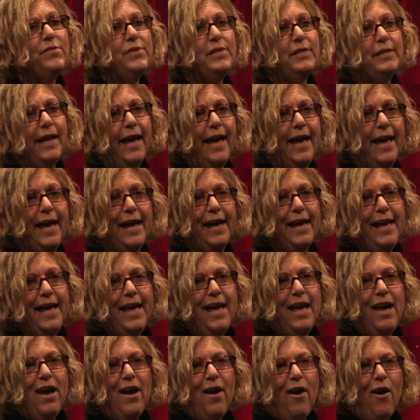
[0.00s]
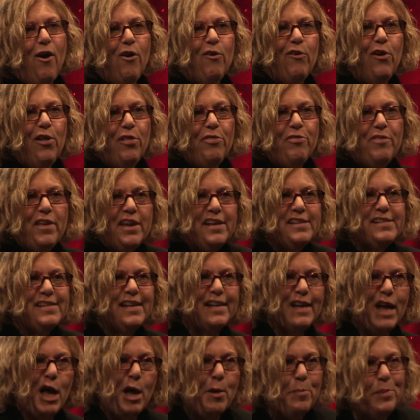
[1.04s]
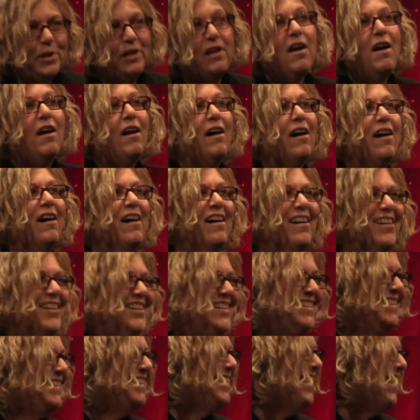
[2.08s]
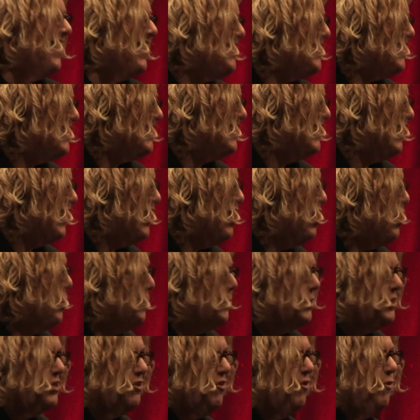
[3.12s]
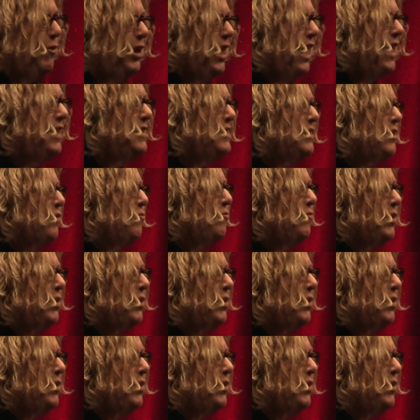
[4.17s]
of today are all things that happen unconsciously, which creates a